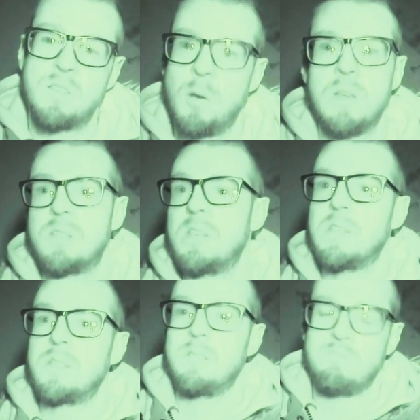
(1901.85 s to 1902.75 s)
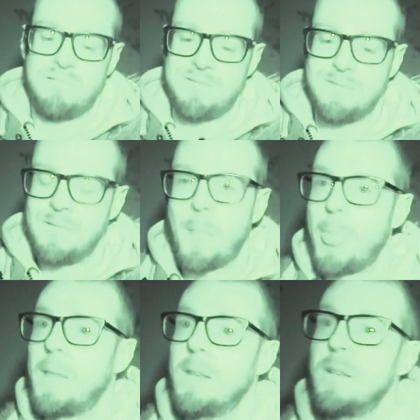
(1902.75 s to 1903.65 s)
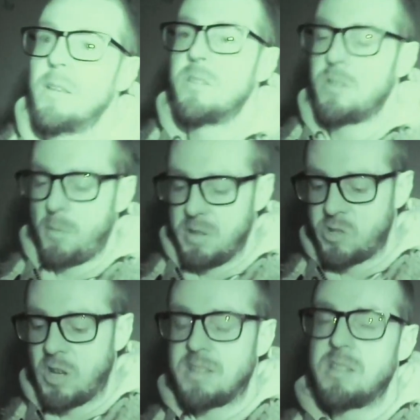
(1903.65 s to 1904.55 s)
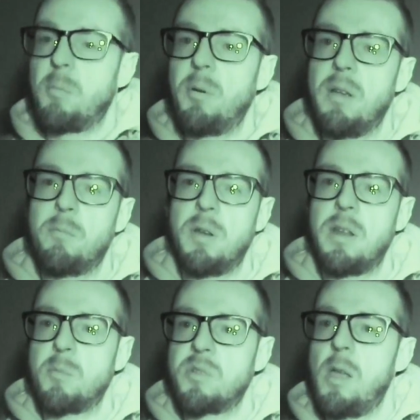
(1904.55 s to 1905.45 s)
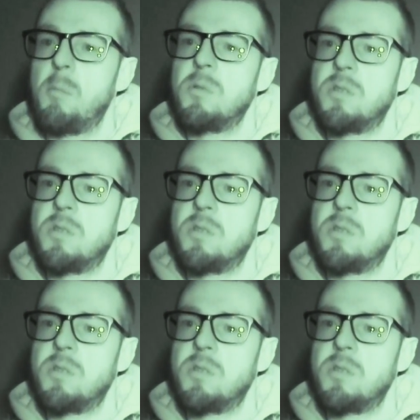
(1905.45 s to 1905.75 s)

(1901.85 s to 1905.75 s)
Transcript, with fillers: So it's, it's you know, I mean, the chances are pretty, pretty damn slim.